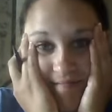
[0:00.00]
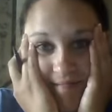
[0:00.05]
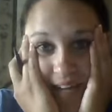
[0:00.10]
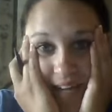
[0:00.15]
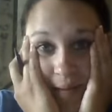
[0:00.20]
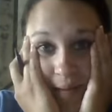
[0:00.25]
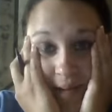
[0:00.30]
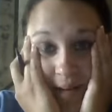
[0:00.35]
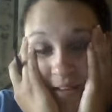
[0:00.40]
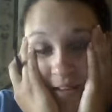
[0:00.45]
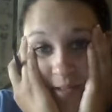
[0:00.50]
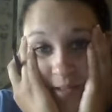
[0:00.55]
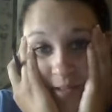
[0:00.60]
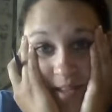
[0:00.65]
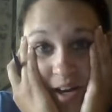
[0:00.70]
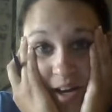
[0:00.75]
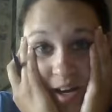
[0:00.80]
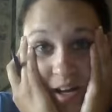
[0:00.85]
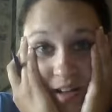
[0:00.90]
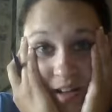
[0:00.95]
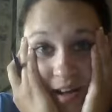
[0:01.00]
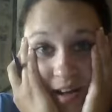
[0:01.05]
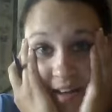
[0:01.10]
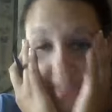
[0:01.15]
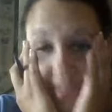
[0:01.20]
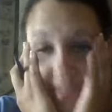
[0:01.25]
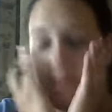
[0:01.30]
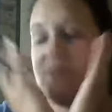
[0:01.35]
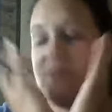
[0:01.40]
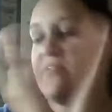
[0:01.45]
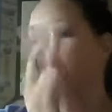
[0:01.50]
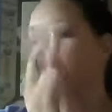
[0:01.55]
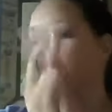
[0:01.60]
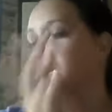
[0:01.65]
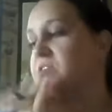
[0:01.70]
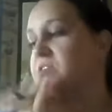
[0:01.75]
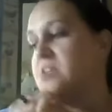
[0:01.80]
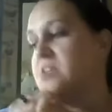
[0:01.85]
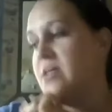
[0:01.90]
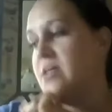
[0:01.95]
I mean, it was all awesome
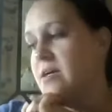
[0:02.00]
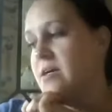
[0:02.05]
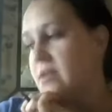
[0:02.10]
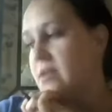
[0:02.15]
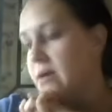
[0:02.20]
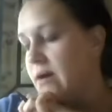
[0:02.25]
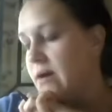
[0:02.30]
information.